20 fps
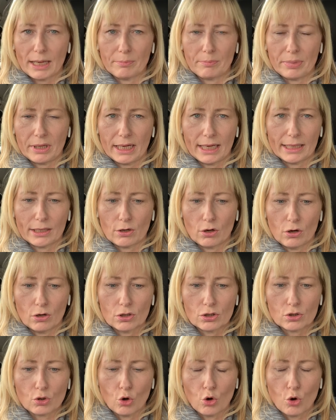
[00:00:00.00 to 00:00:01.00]

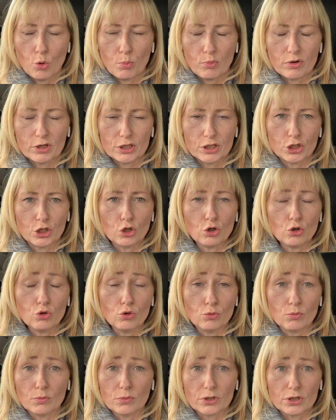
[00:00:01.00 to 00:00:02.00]
bygones, or
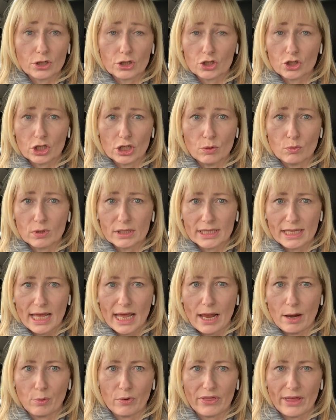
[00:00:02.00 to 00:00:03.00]
presumed she was
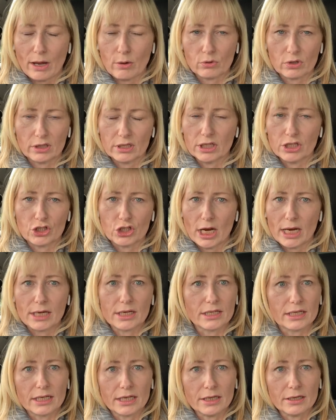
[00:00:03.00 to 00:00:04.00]
there without an
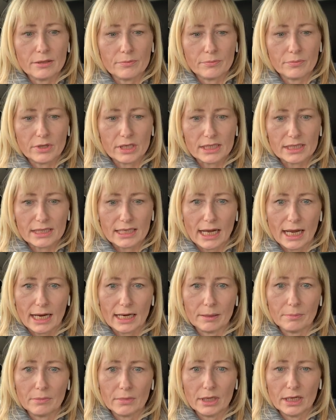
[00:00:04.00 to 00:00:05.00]
agenda this
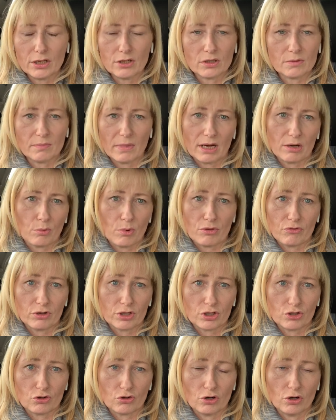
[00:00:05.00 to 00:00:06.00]
time? It doesn't matter whether
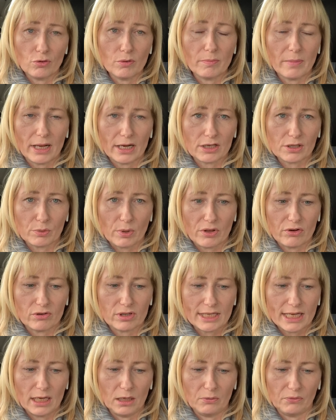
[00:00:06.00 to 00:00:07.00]
it's true, it matters whether
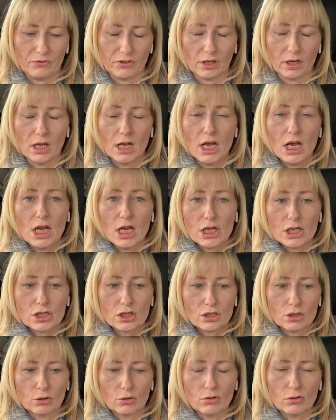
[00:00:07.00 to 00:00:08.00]
it's helpful.
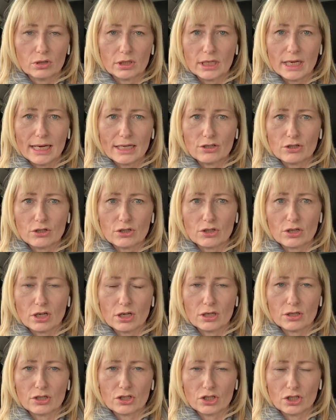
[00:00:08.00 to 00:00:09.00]
So let's just
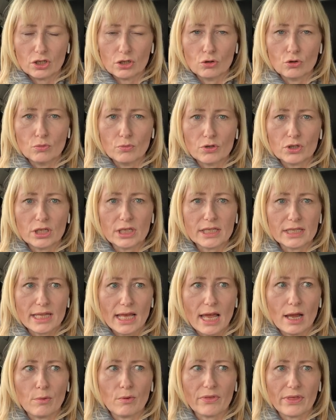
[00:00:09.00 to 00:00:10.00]
assume she's
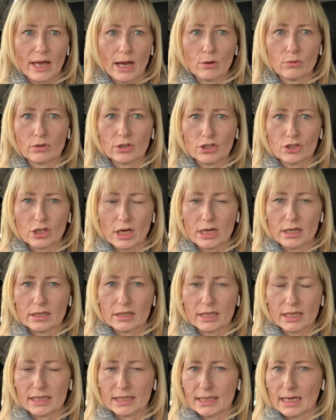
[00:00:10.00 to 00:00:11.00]
there without an agenda
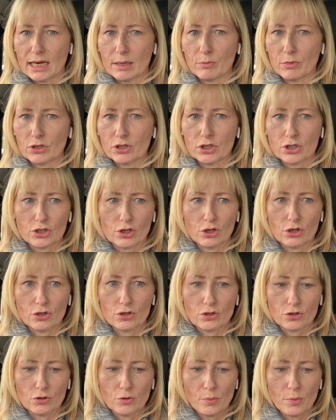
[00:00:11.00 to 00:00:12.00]
this time when she
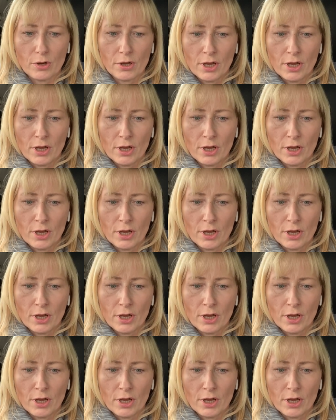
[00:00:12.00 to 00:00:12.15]
turns up.